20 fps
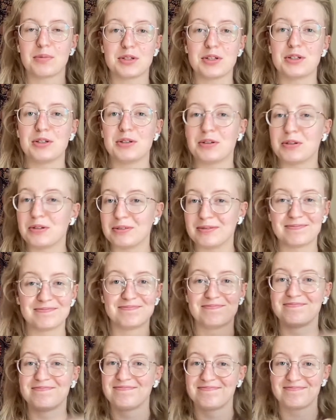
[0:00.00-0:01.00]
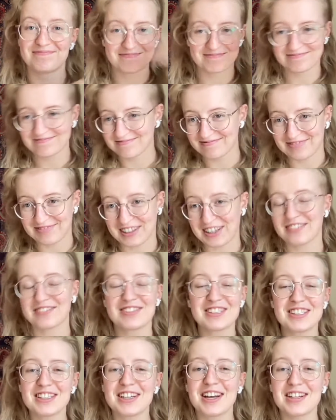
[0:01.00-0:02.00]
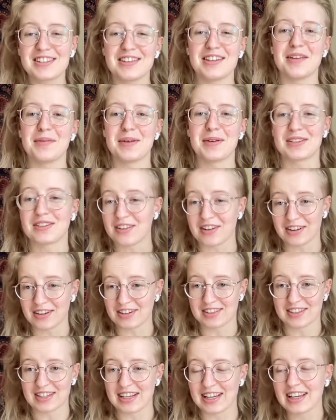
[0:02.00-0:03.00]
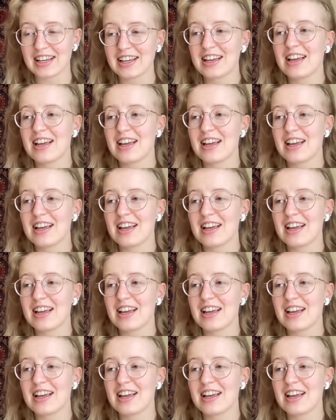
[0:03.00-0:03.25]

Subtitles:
to sky's the limit, honestly.